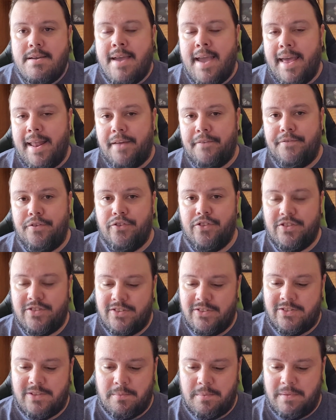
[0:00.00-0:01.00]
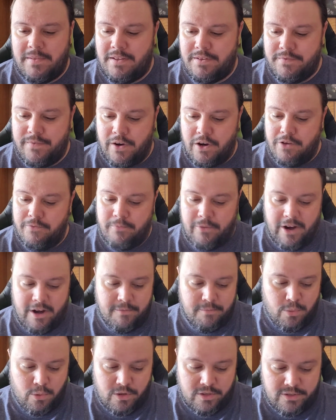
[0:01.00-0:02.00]
and I feel this is something that's very, very
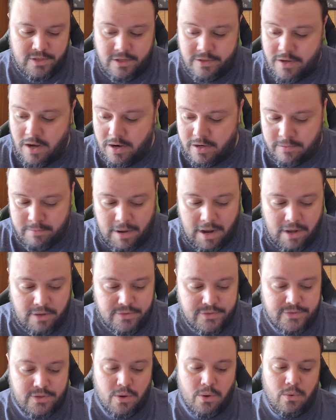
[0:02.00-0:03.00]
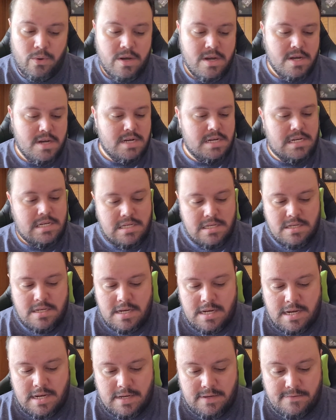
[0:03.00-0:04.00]
important to talk about. So,
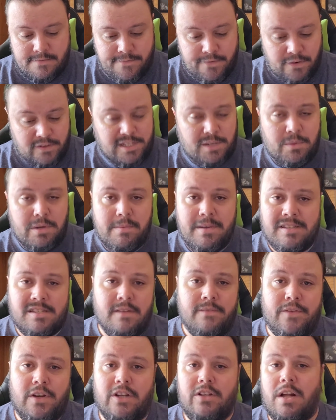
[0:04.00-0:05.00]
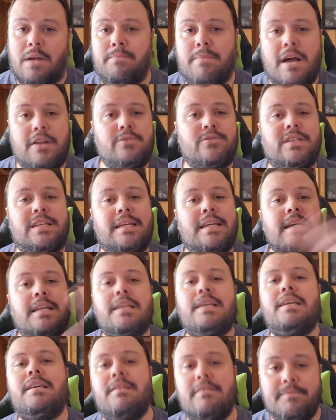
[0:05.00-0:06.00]
first I want to make something very clear. I'm not using
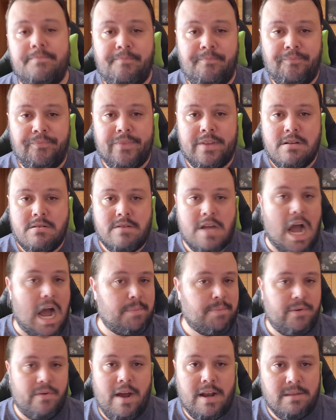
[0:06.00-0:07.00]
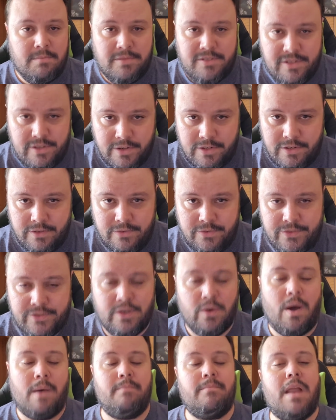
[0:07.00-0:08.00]
any copyrighted material,
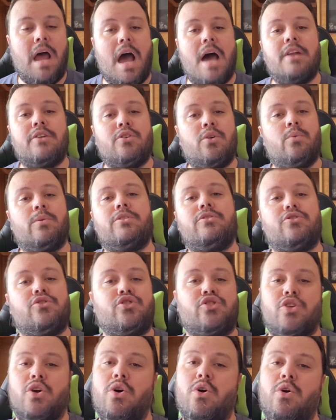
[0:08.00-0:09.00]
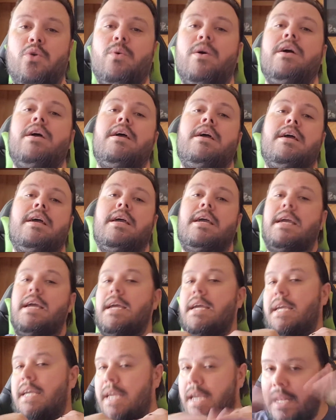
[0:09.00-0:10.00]
so I'm not going to show
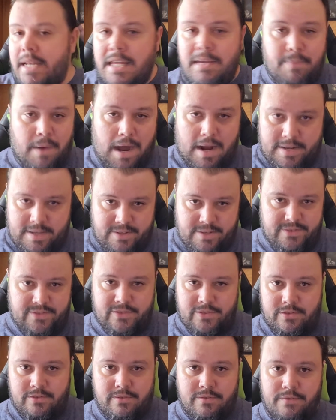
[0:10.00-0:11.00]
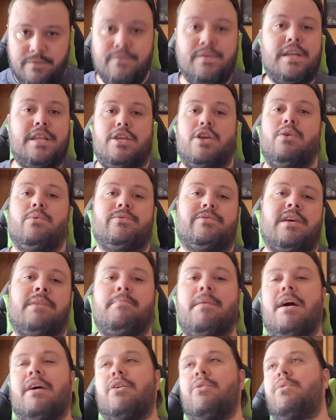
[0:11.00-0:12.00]
anybody's videos.
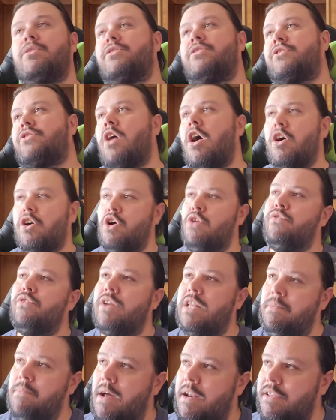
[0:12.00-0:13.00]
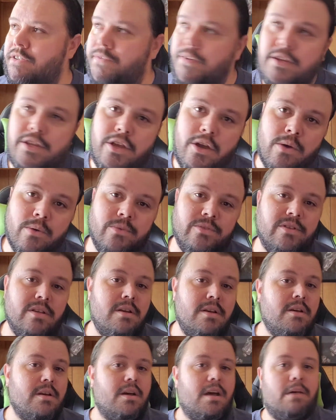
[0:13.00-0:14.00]
I'm not going to talk over anybody's videos.
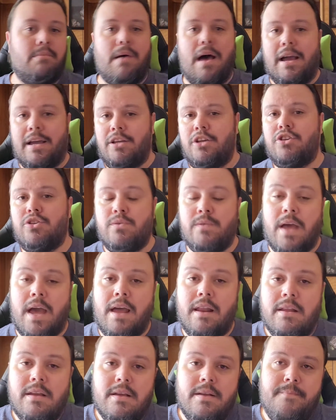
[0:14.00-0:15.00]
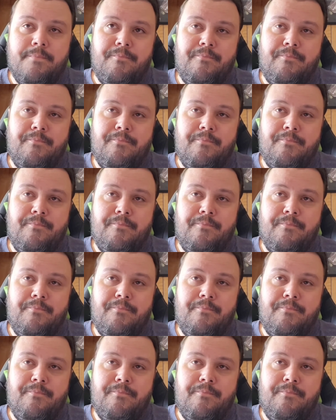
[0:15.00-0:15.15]
I'm not going to do that.